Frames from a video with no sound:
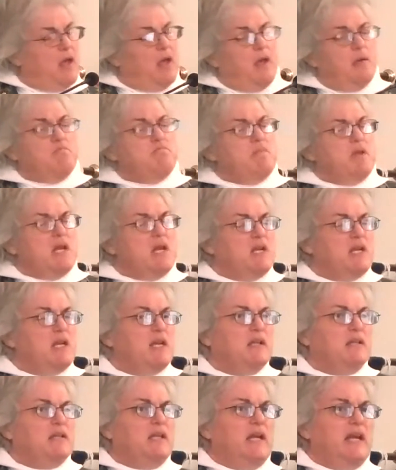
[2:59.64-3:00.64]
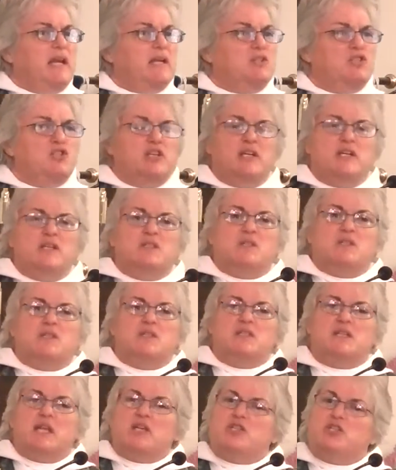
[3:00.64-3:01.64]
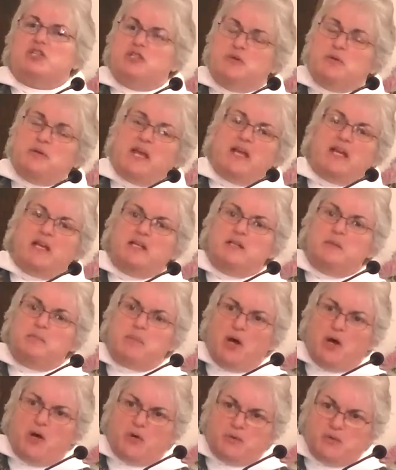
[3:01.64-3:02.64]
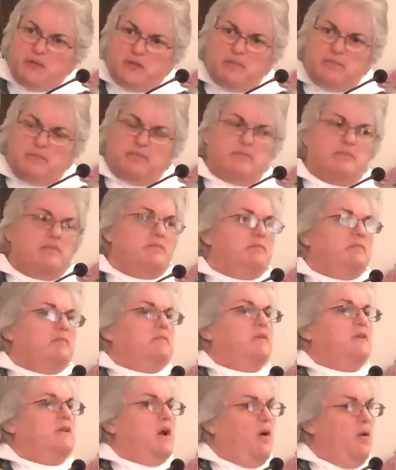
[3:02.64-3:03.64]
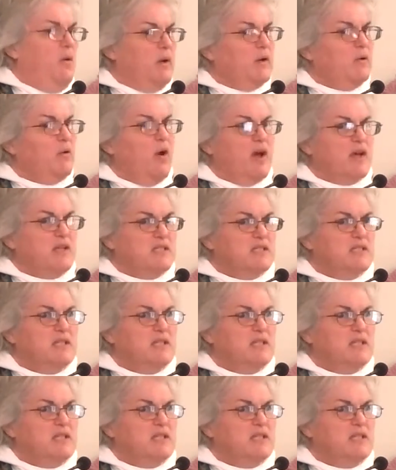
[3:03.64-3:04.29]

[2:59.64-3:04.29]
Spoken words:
Immediately, Jesus says, you get in the boat, go across